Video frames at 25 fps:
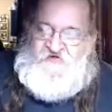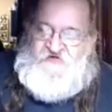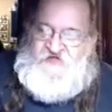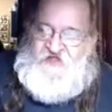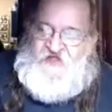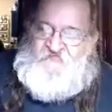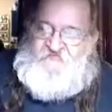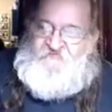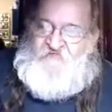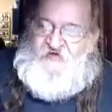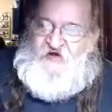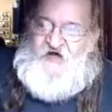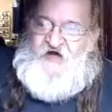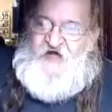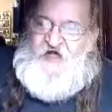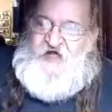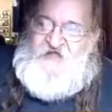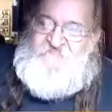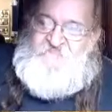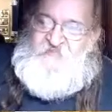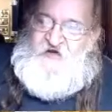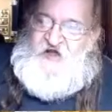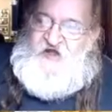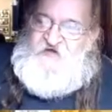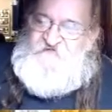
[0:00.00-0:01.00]
get
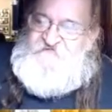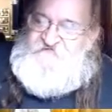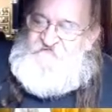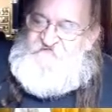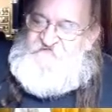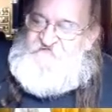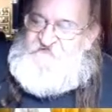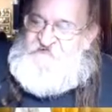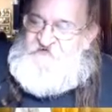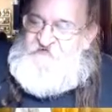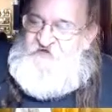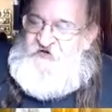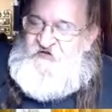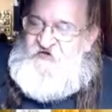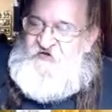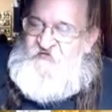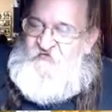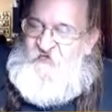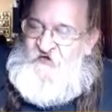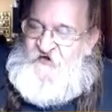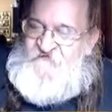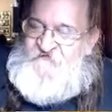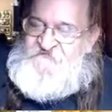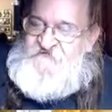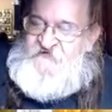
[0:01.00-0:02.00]
by just doing
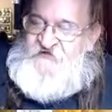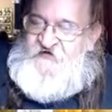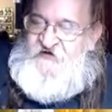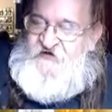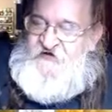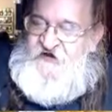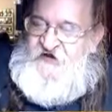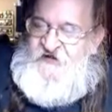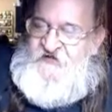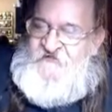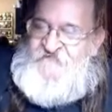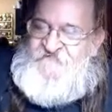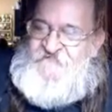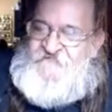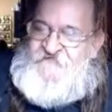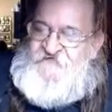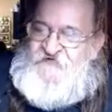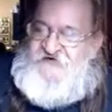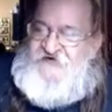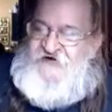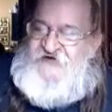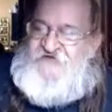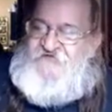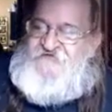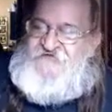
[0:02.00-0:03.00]
question and
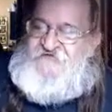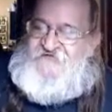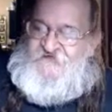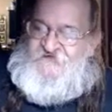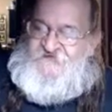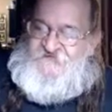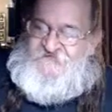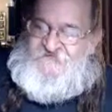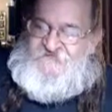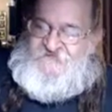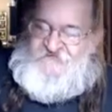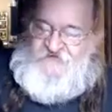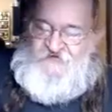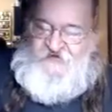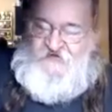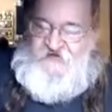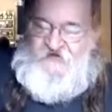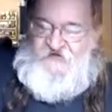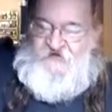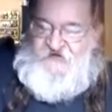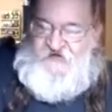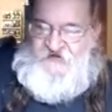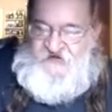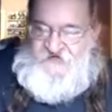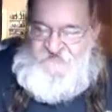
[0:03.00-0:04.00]
answer and just
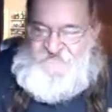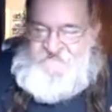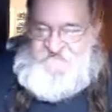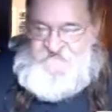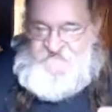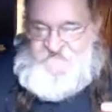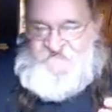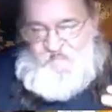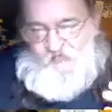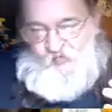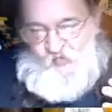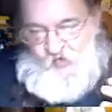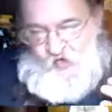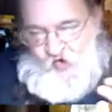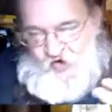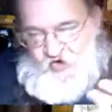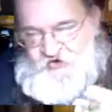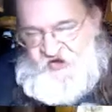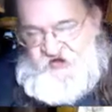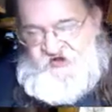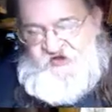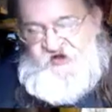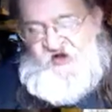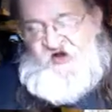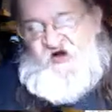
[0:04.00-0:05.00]

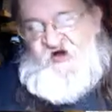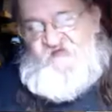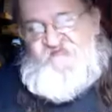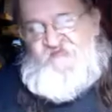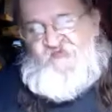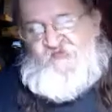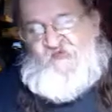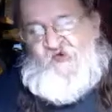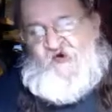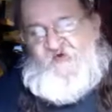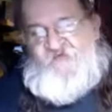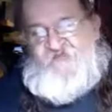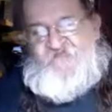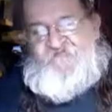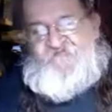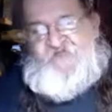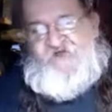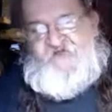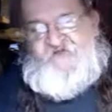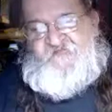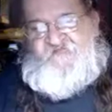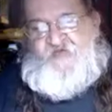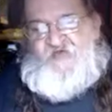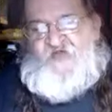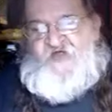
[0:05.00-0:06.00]
working off what the
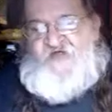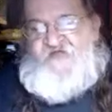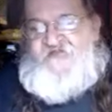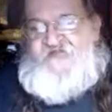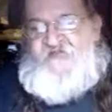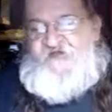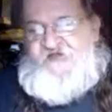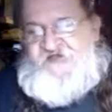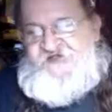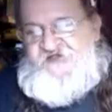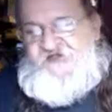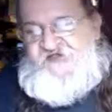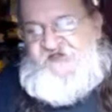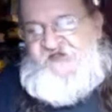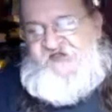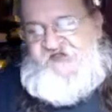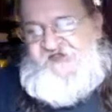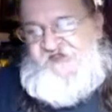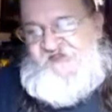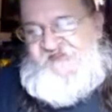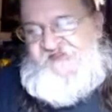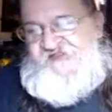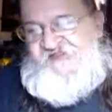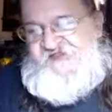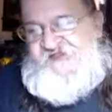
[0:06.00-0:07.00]
people in
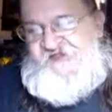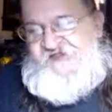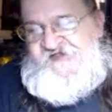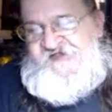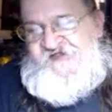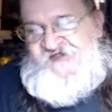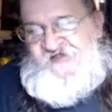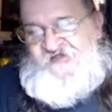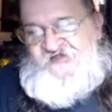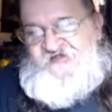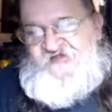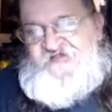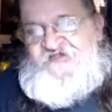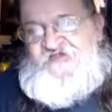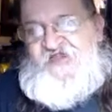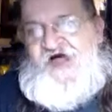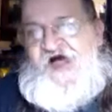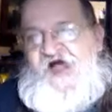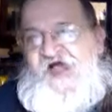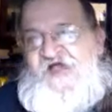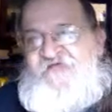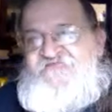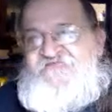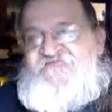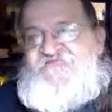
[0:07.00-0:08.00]
the
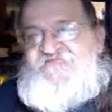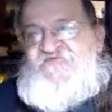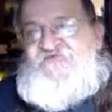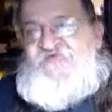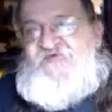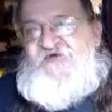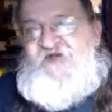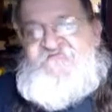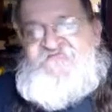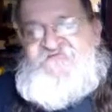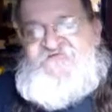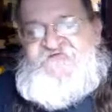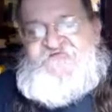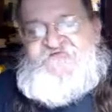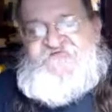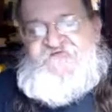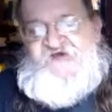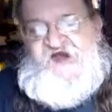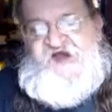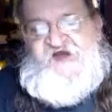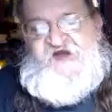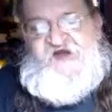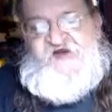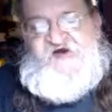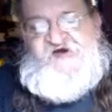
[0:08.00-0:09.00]
live stream
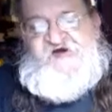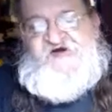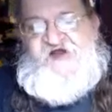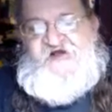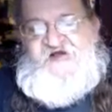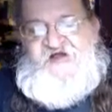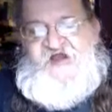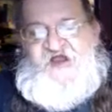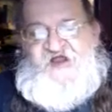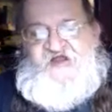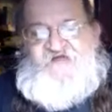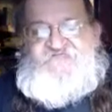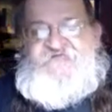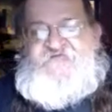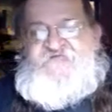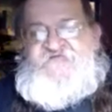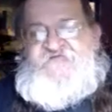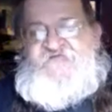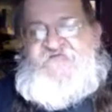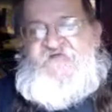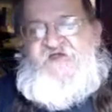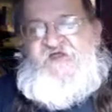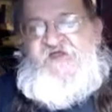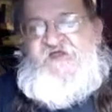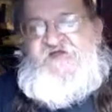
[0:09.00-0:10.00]
share and have to
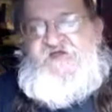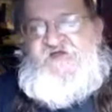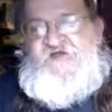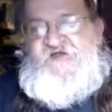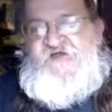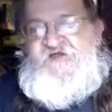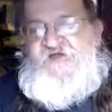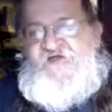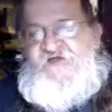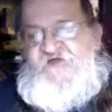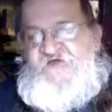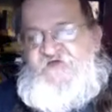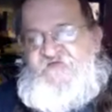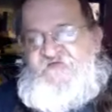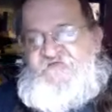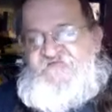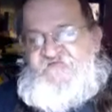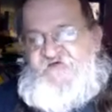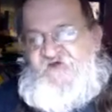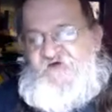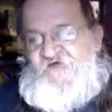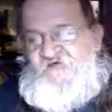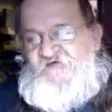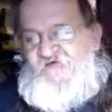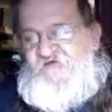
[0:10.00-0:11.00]
say.
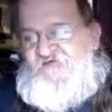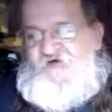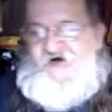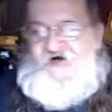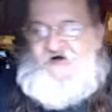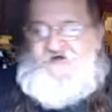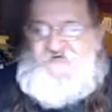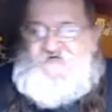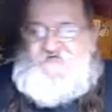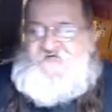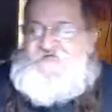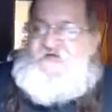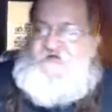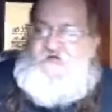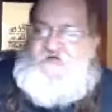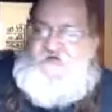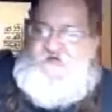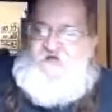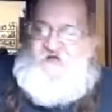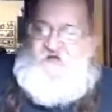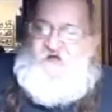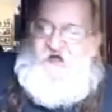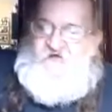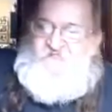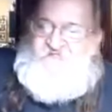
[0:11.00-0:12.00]
So
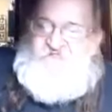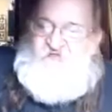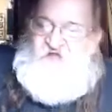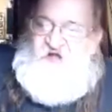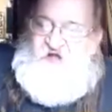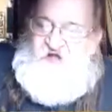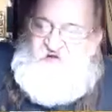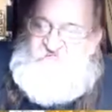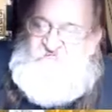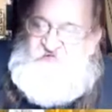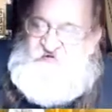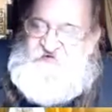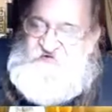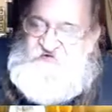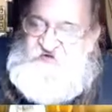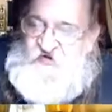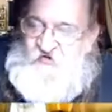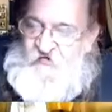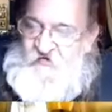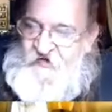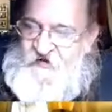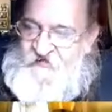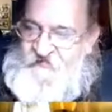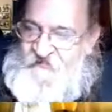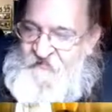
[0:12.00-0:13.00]
I've kind of been
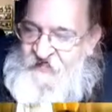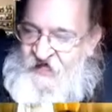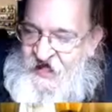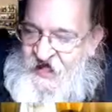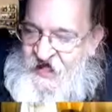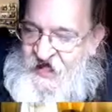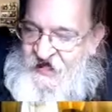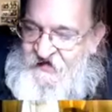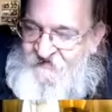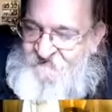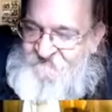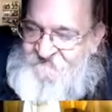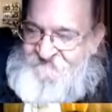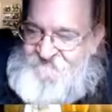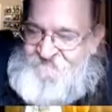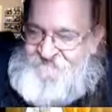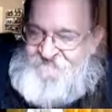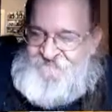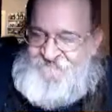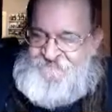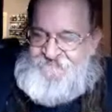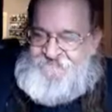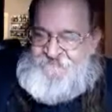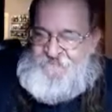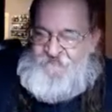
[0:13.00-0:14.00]
going that.
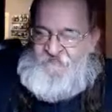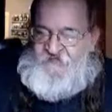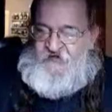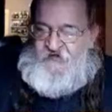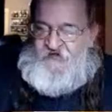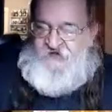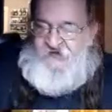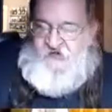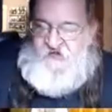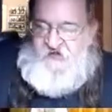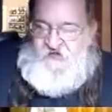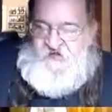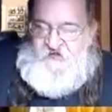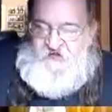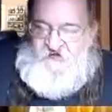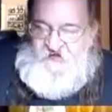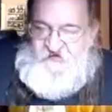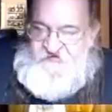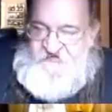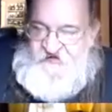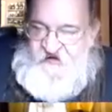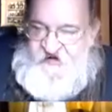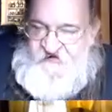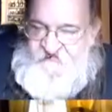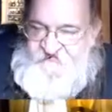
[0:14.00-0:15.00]

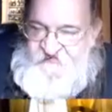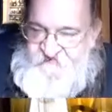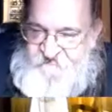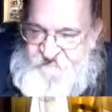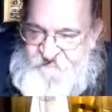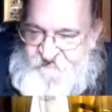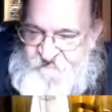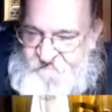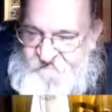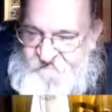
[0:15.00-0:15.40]
David